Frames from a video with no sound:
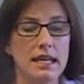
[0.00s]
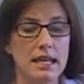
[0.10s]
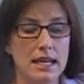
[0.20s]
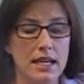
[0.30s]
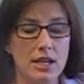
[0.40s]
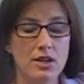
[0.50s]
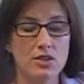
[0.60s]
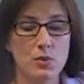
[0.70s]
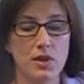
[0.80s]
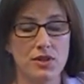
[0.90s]

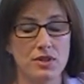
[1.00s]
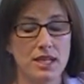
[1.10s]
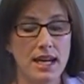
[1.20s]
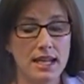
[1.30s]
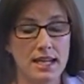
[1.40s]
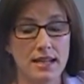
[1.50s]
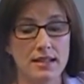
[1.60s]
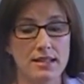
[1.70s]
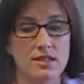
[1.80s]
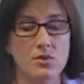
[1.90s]
here's what they're taking,
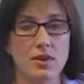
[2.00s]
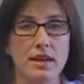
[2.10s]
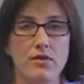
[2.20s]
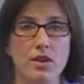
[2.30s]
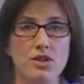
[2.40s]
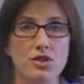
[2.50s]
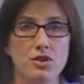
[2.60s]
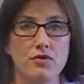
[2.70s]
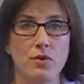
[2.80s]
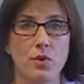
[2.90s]
this is what they've
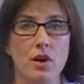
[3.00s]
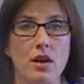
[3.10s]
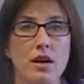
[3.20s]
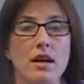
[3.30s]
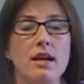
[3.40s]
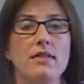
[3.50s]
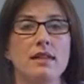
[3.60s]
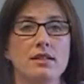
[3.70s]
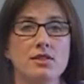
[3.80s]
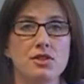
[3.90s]
registered for. The
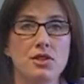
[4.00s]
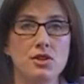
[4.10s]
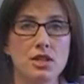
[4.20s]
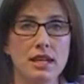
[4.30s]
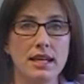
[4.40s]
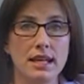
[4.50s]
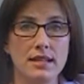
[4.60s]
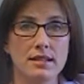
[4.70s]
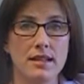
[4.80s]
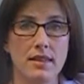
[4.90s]
institution
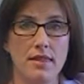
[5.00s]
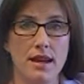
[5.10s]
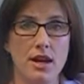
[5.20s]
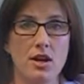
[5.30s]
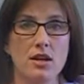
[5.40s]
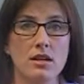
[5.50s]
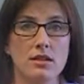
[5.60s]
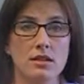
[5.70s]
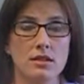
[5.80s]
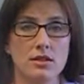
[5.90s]
gets their
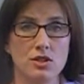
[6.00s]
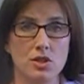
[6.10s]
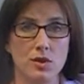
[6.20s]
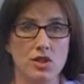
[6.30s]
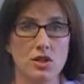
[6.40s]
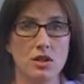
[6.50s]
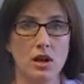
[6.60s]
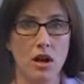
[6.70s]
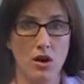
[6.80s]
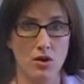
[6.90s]
tuition
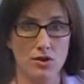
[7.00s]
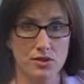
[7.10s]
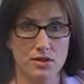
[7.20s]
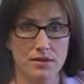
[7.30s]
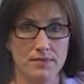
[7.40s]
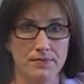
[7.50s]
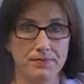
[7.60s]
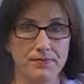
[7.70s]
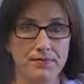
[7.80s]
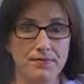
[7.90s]
cost,
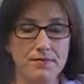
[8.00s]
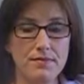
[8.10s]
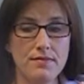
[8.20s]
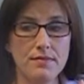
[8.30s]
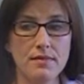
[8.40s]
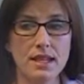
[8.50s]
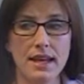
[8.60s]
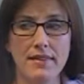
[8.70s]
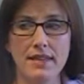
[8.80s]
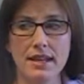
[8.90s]

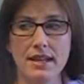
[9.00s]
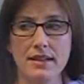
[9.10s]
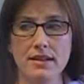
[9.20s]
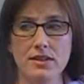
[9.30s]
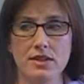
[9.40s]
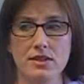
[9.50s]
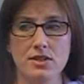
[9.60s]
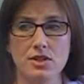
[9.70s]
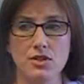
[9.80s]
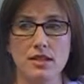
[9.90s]
and then the
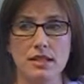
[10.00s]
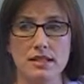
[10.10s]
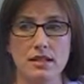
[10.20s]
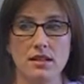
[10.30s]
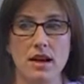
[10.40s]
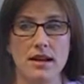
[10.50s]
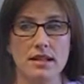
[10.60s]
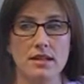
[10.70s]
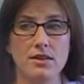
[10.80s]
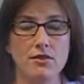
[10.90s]
student is
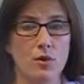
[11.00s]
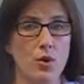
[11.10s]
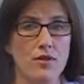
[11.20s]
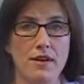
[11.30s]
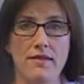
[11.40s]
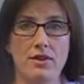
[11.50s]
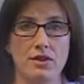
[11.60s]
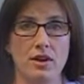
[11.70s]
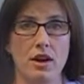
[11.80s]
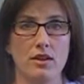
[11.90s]
allotted $400 or
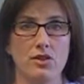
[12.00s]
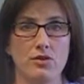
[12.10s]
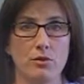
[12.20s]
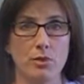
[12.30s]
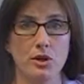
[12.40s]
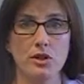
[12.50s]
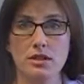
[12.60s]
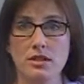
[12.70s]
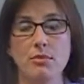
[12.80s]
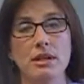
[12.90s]
$500 for books,
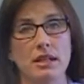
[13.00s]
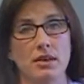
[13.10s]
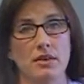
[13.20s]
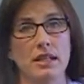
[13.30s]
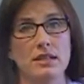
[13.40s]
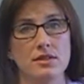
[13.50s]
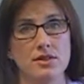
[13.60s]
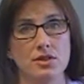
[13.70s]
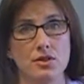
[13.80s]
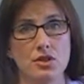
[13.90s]
depending on the
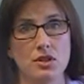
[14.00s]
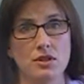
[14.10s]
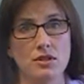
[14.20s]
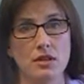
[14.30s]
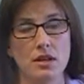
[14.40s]
institution.